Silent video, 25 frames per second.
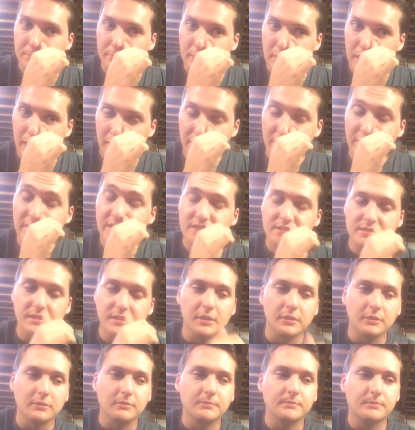I think
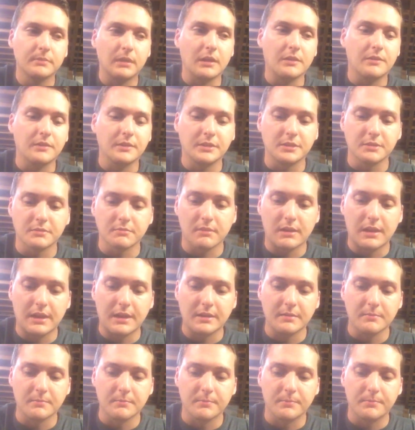so. I think you're
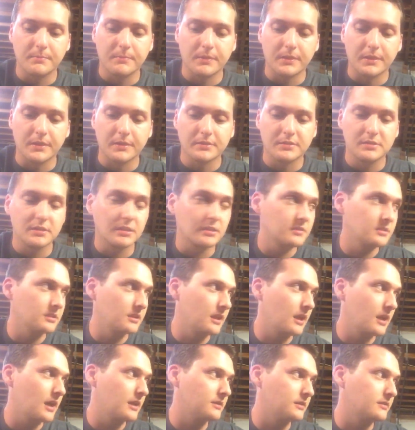right. The
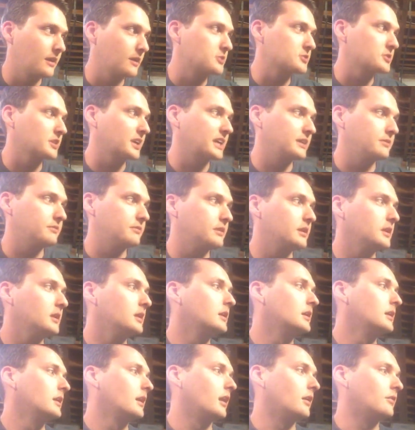69 has actually got
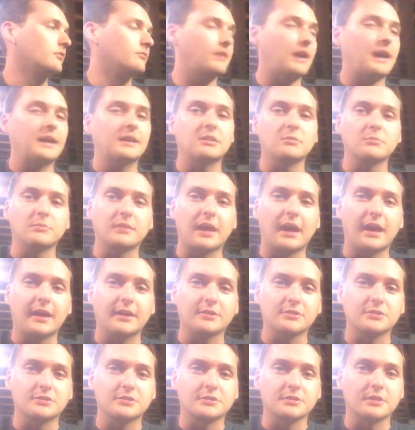a vacuum
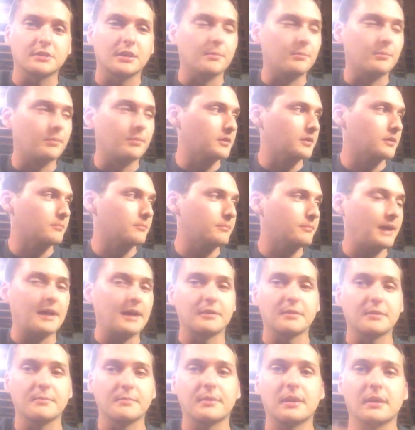canister up under the
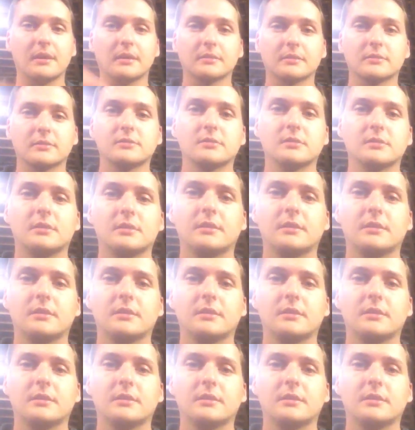battery box.